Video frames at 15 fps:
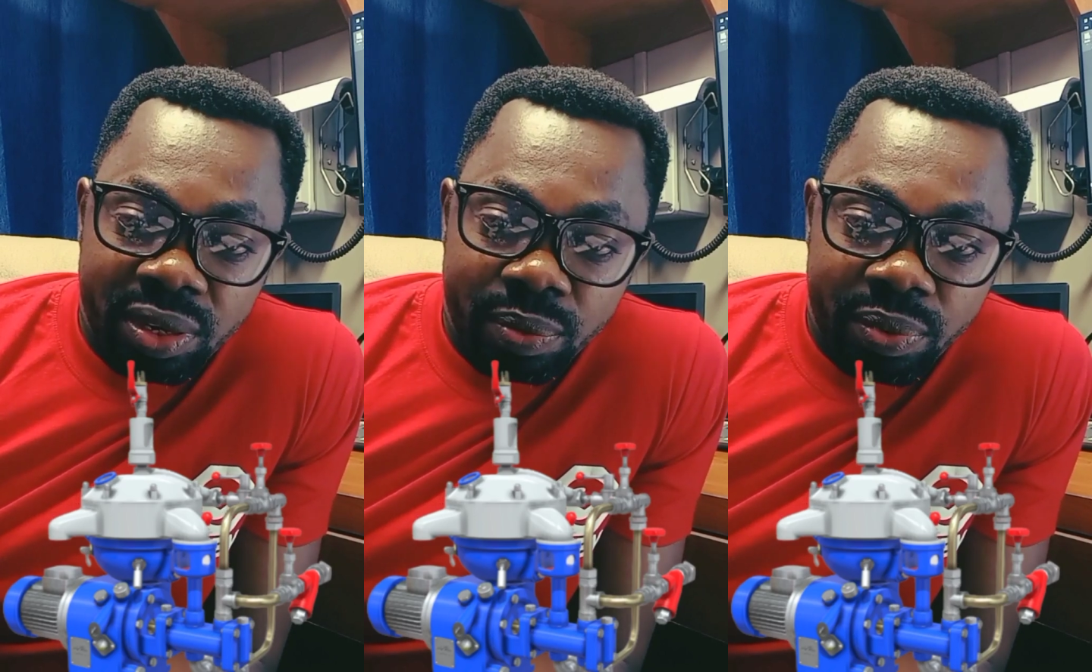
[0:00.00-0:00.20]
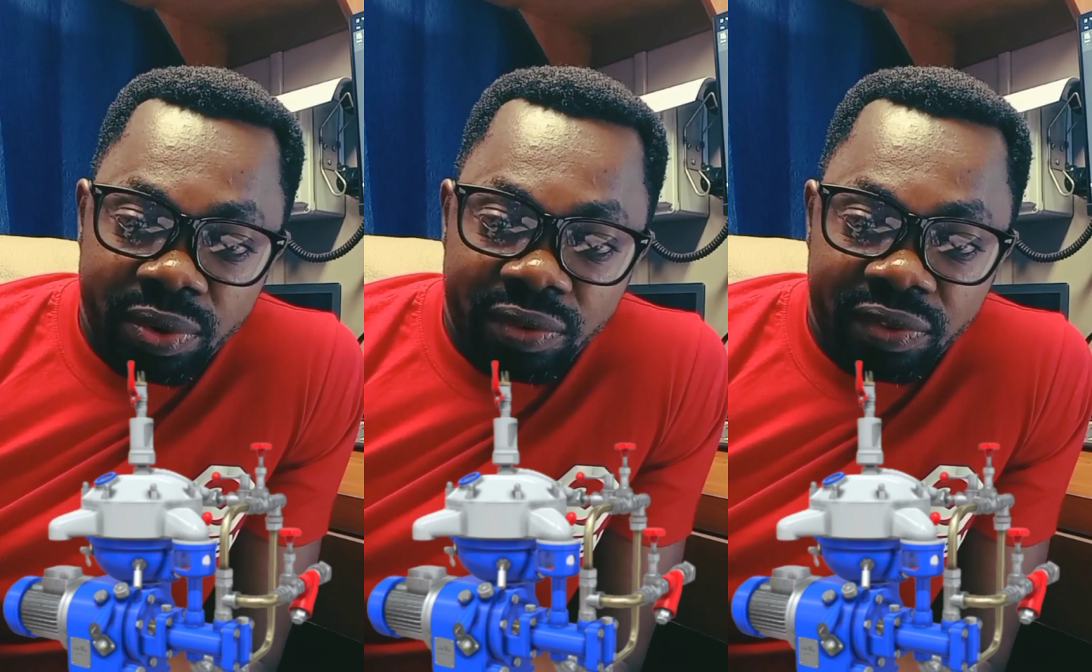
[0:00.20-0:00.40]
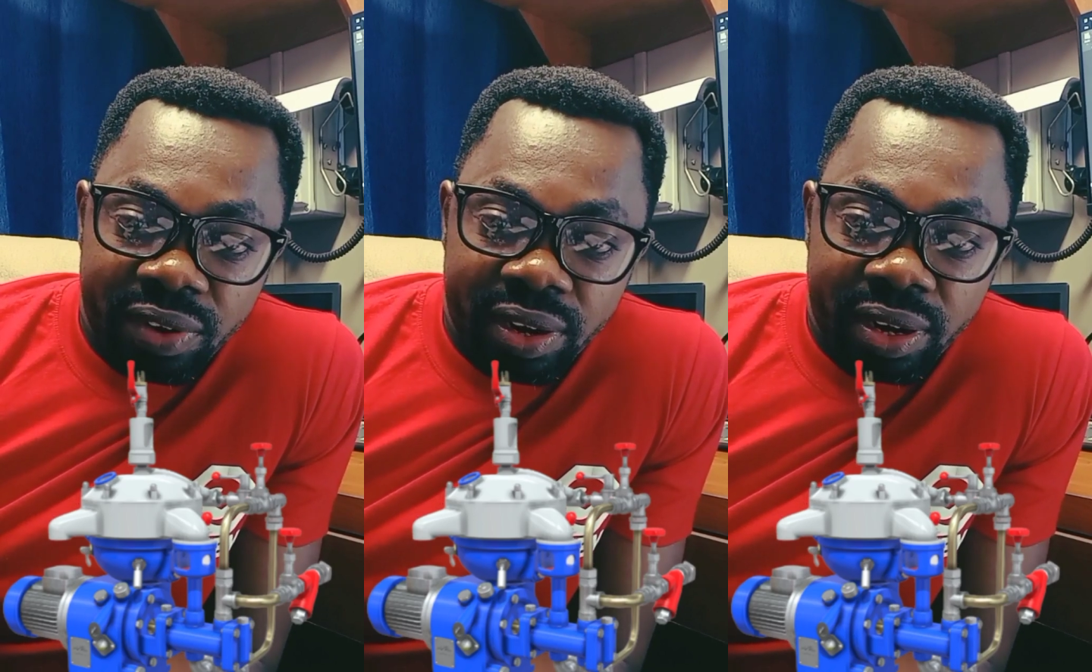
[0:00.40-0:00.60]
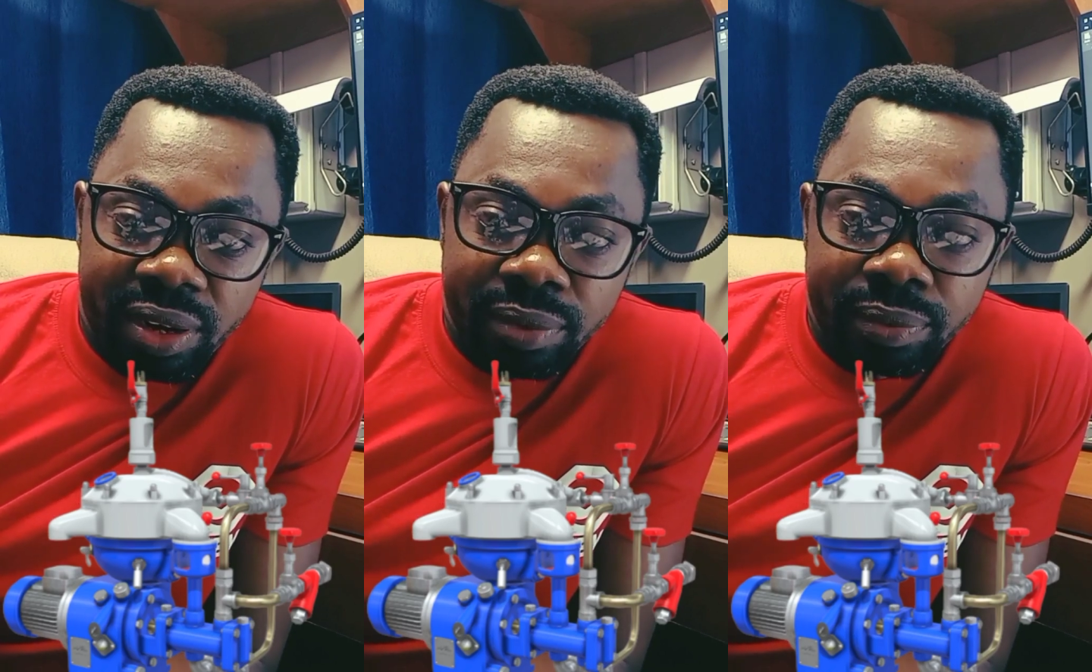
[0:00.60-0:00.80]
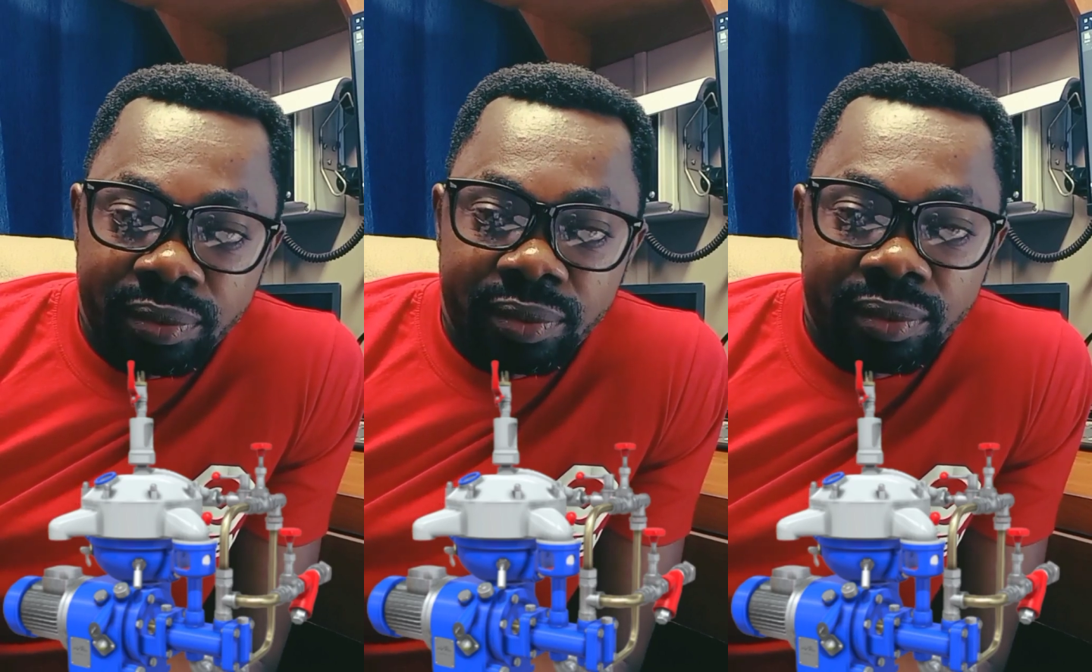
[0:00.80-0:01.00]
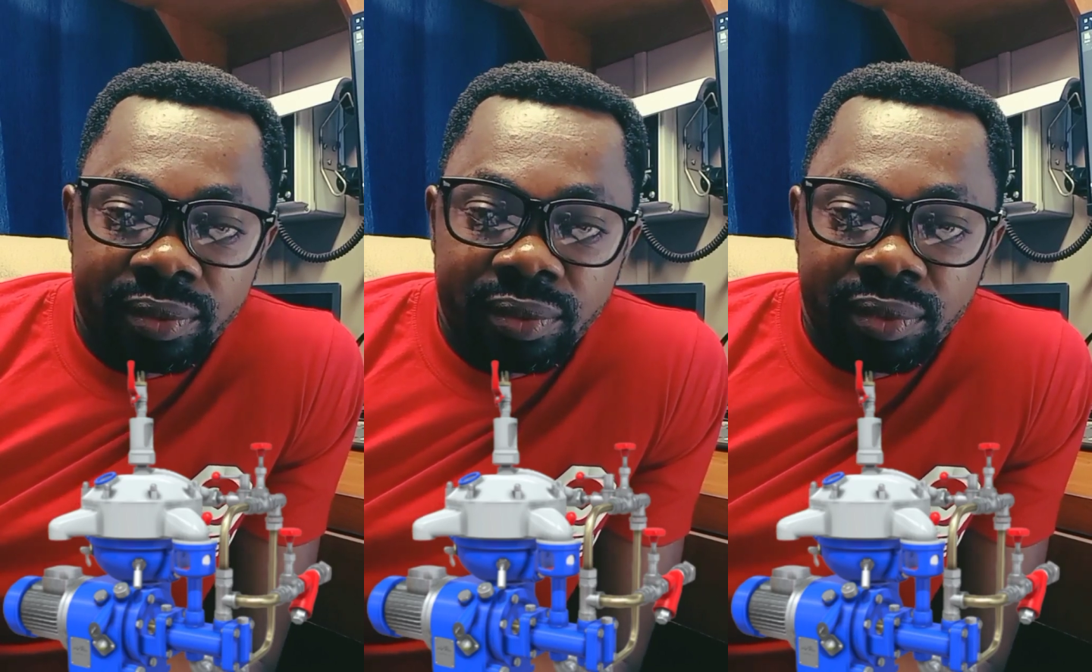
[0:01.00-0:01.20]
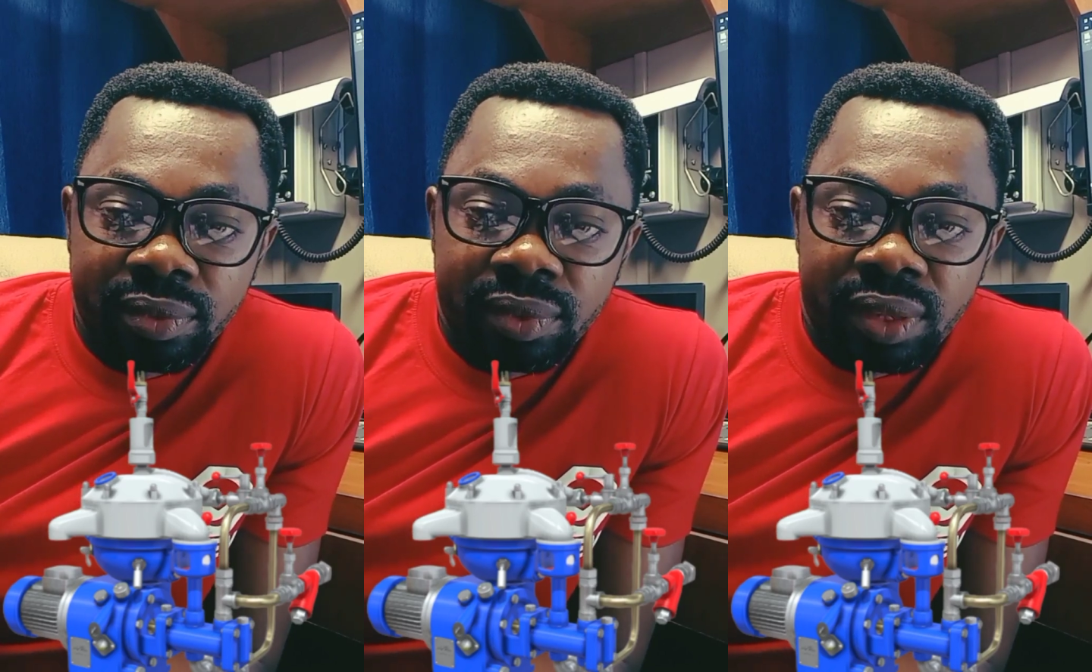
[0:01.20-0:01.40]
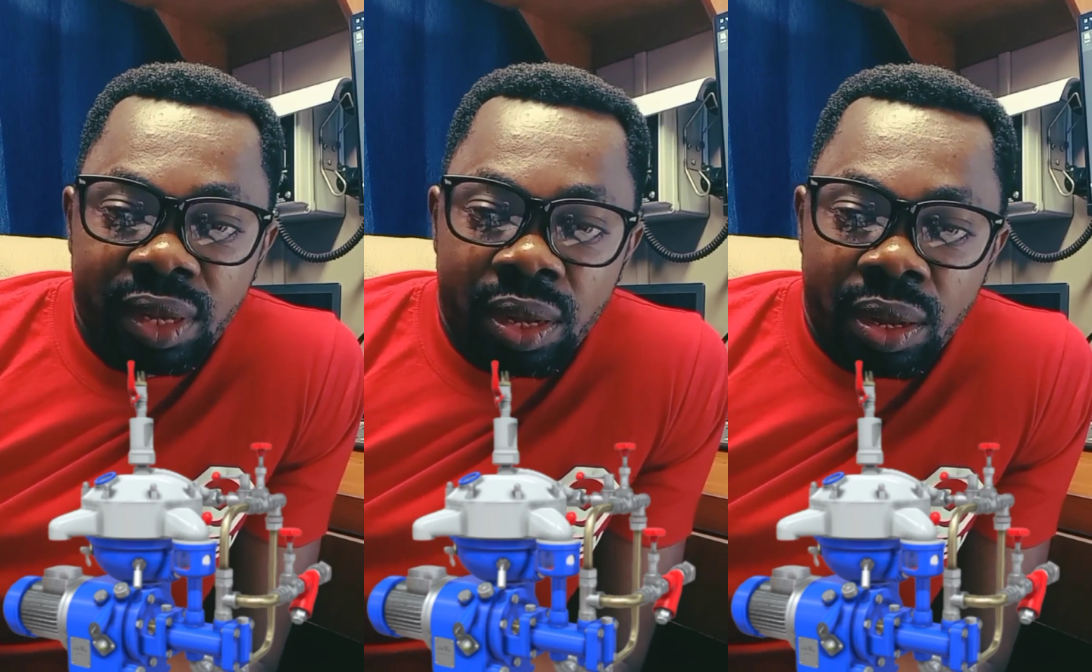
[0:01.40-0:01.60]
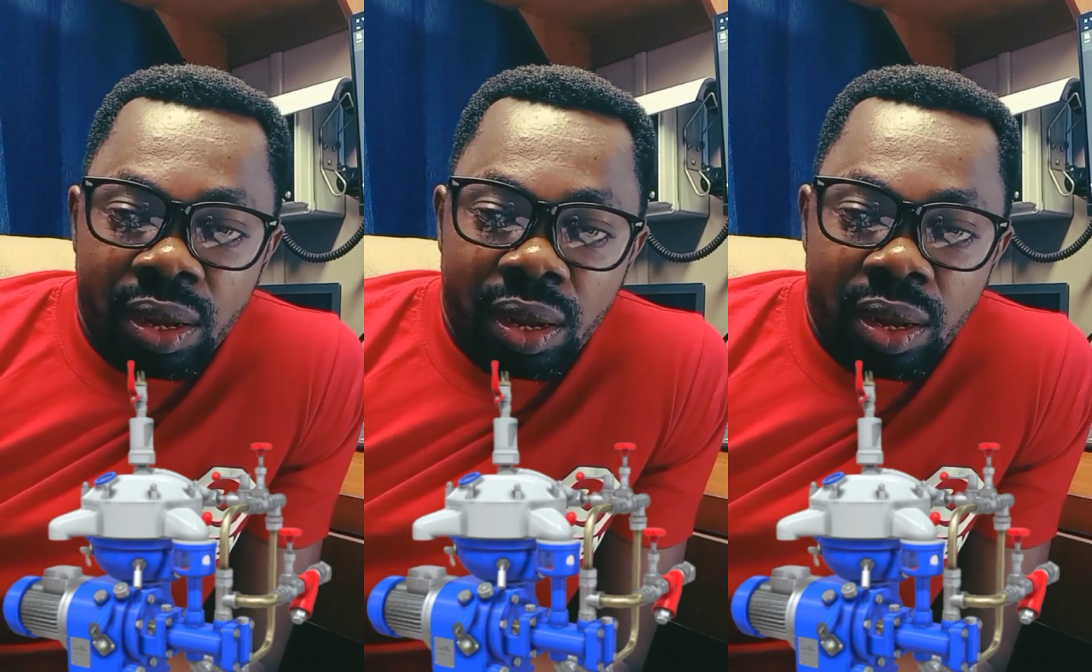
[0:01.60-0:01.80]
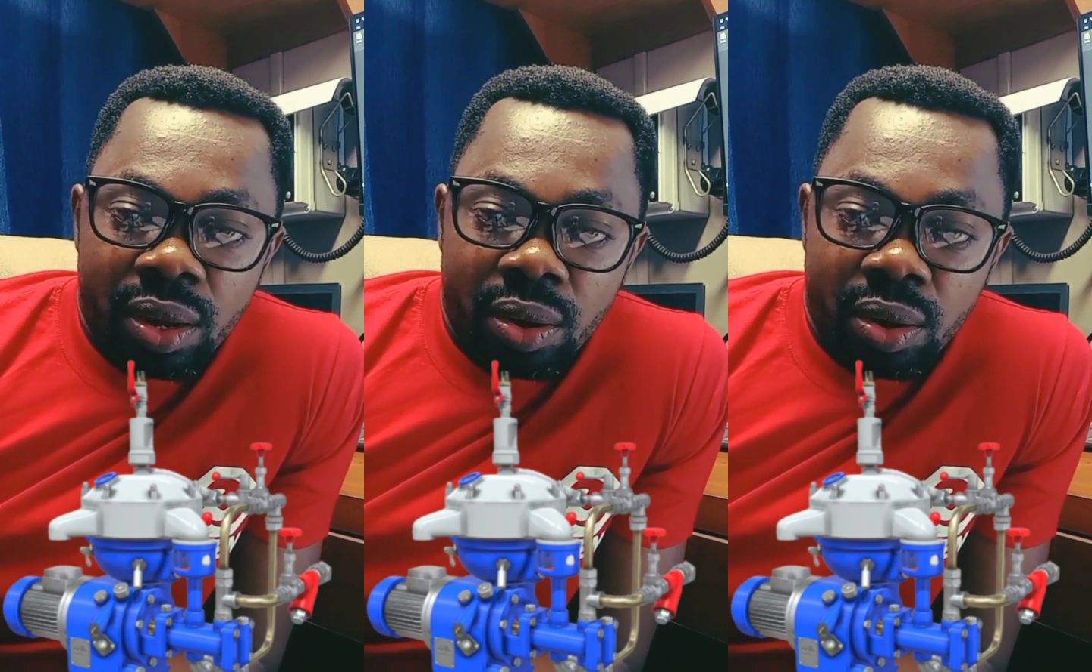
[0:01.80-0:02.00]
purifier.
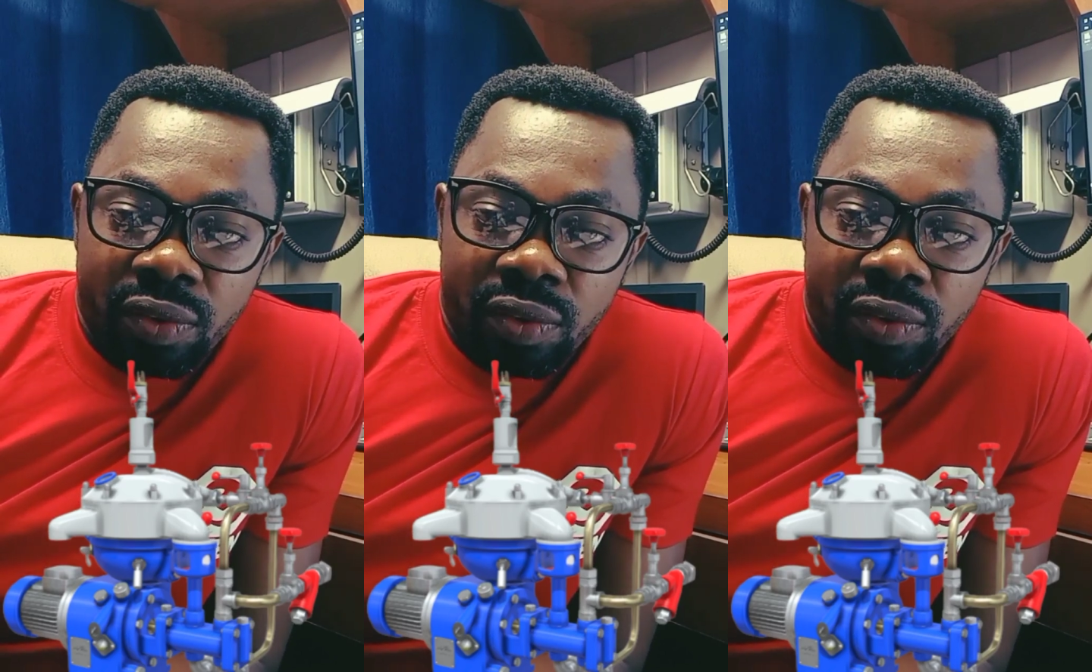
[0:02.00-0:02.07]
And